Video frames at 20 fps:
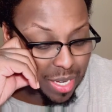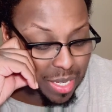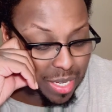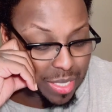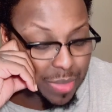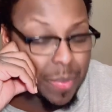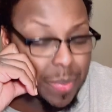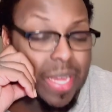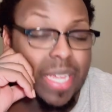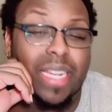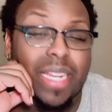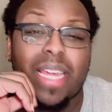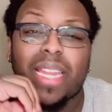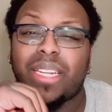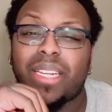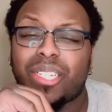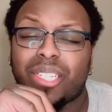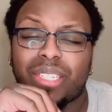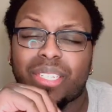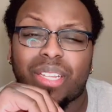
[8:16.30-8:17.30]
Speed
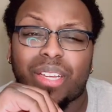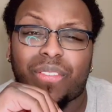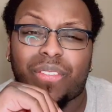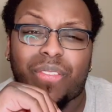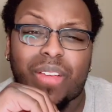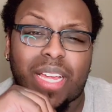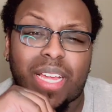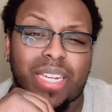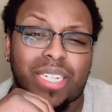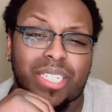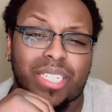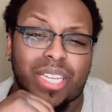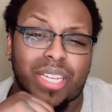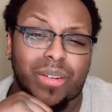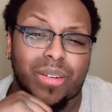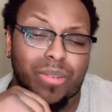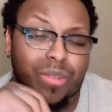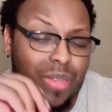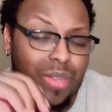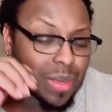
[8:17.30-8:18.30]
dating just looked fun in
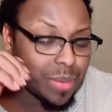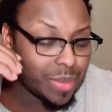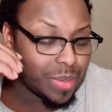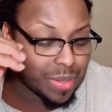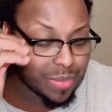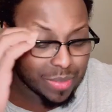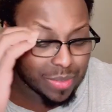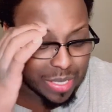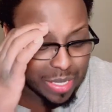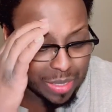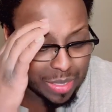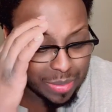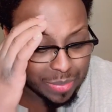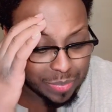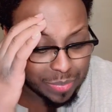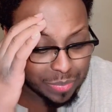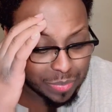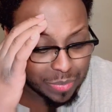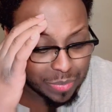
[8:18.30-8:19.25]
general. I would love to go.